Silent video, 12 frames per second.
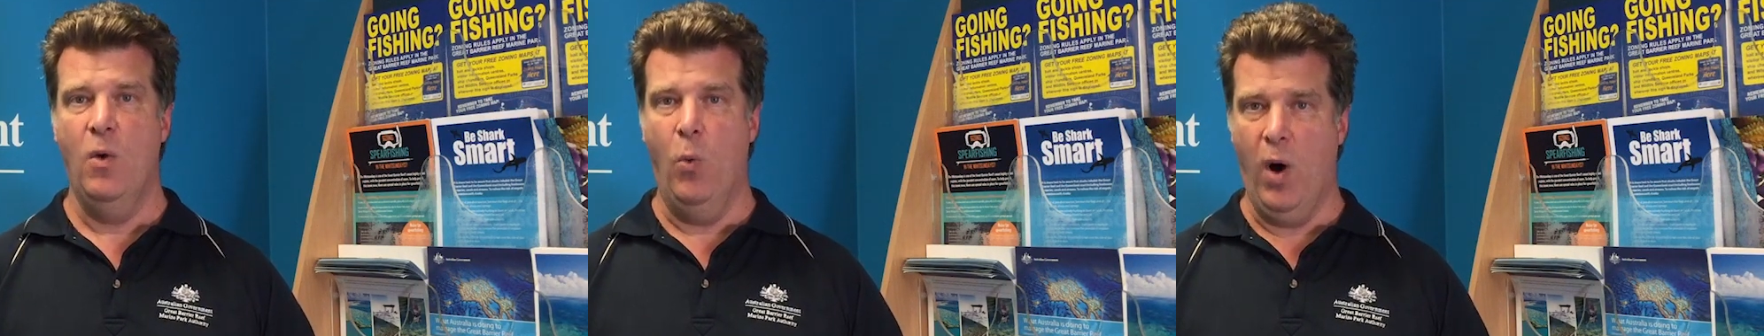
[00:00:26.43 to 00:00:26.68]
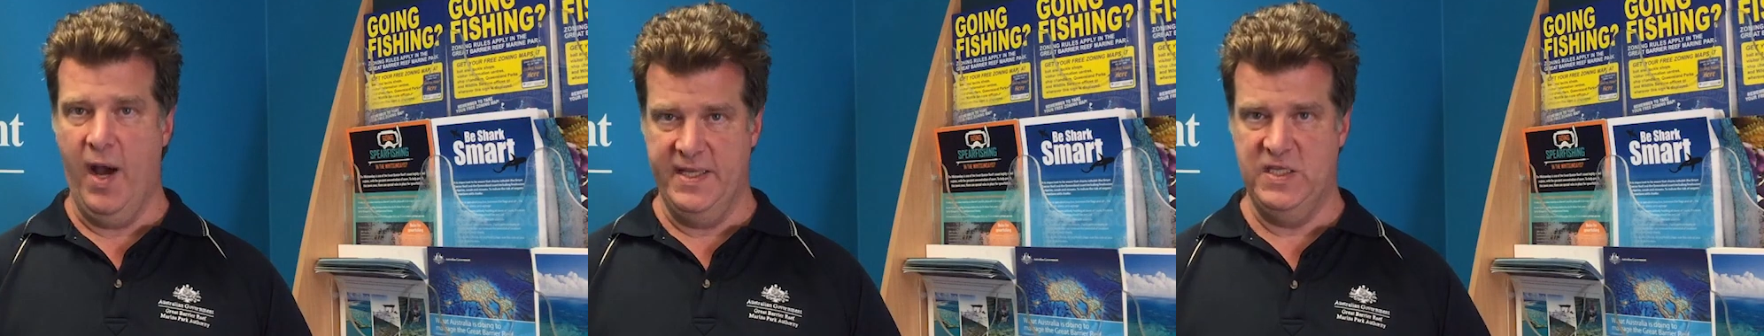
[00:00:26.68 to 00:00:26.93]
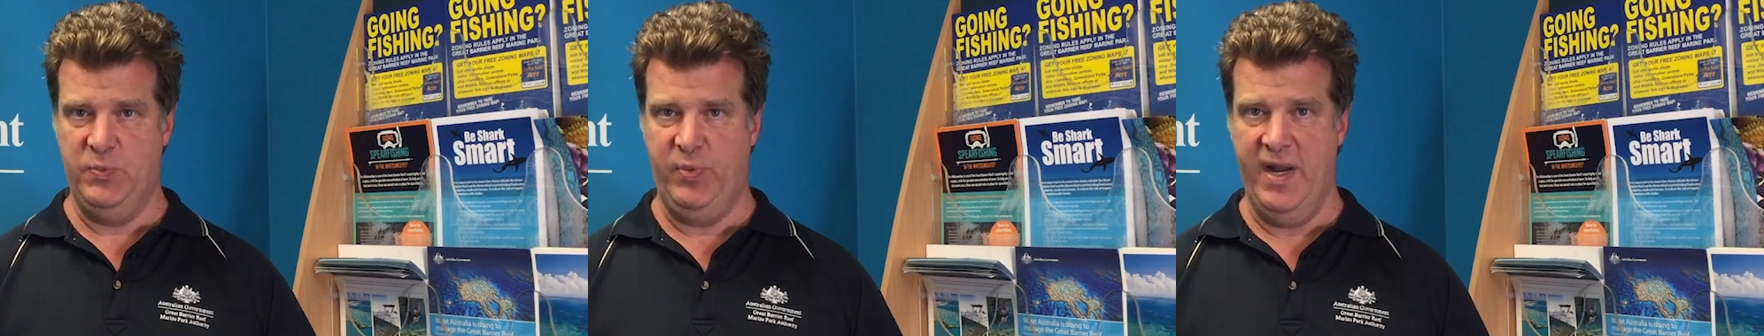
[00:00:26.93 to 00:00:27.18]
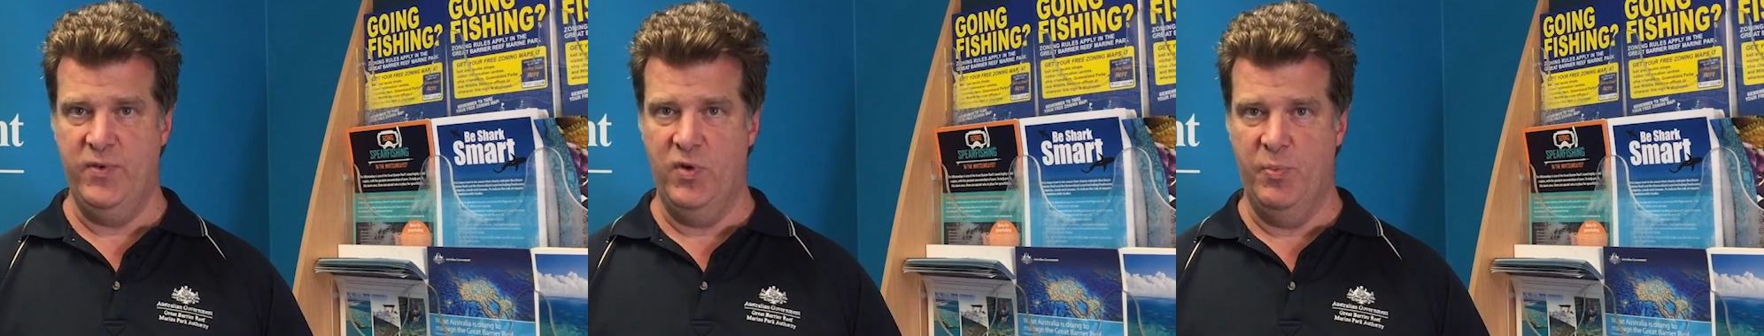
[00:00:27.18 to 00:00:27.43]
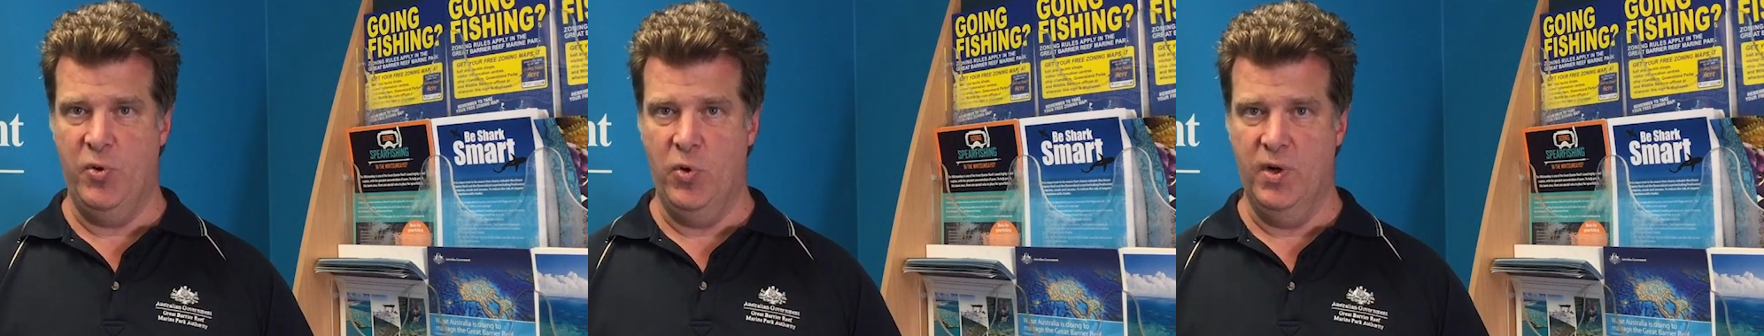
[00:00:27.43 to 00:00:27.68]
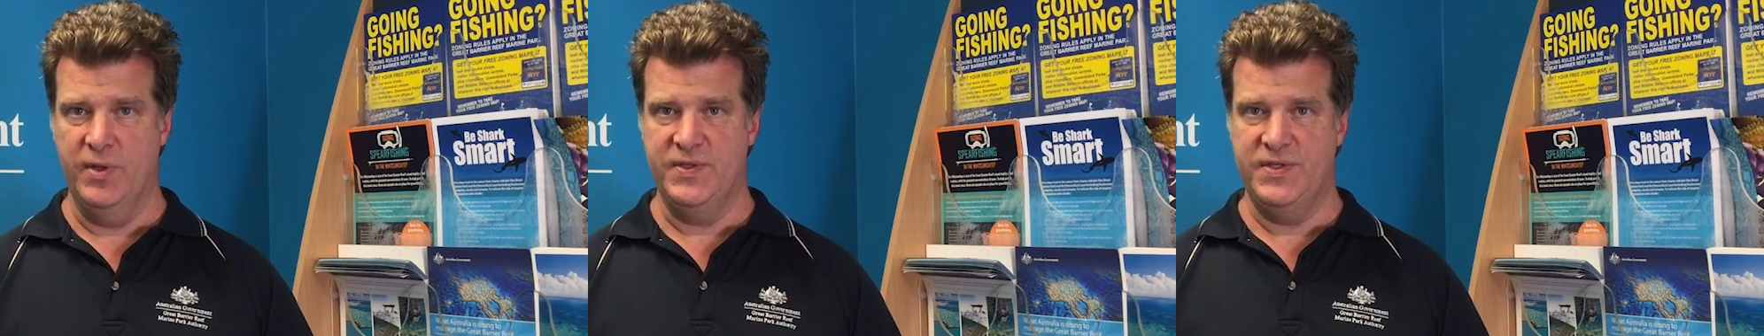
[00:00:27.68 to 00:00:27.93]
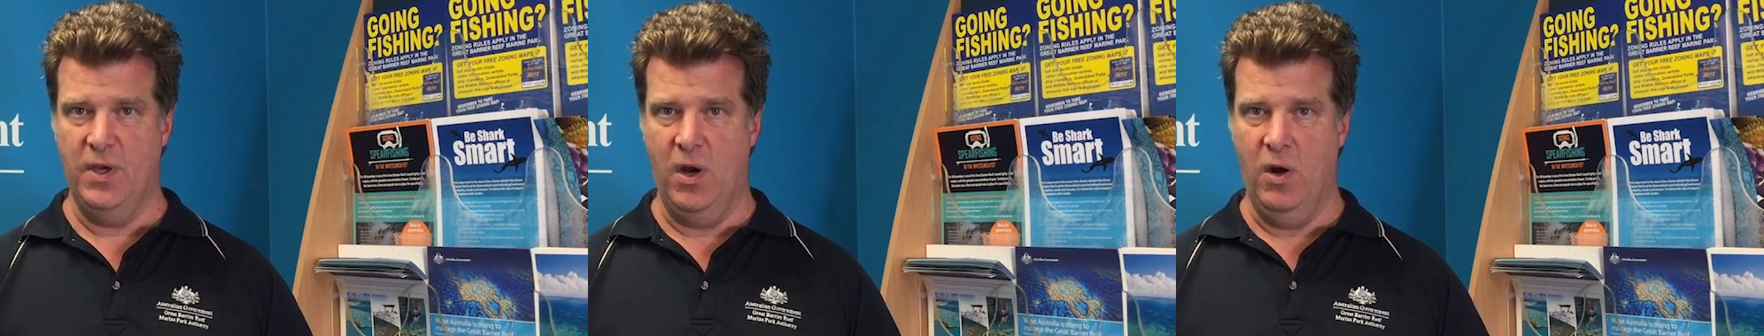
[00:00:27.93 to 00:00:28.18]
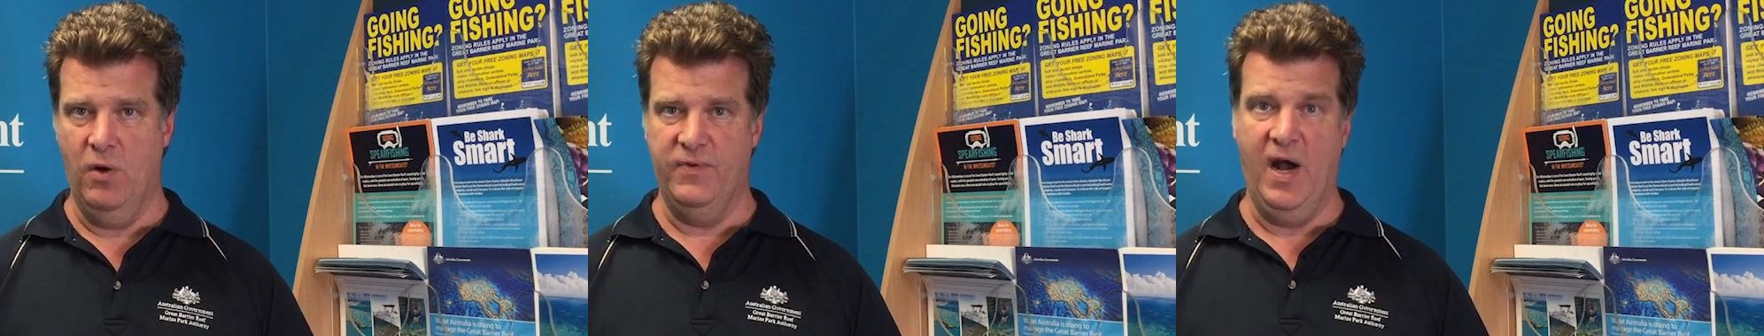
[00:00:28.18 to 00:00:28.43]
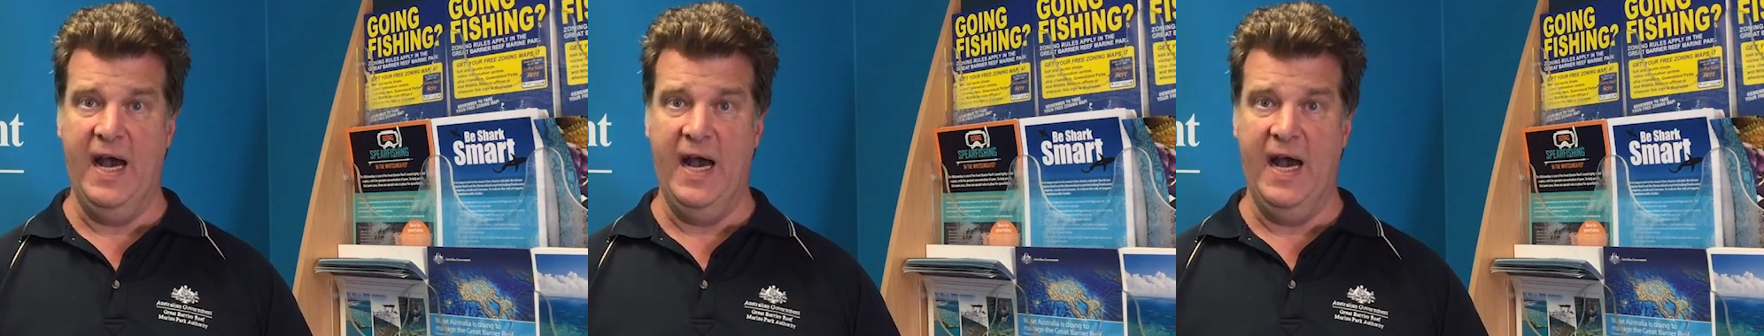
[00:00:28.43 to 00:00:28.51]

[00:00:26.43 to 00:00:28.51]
widespread reports of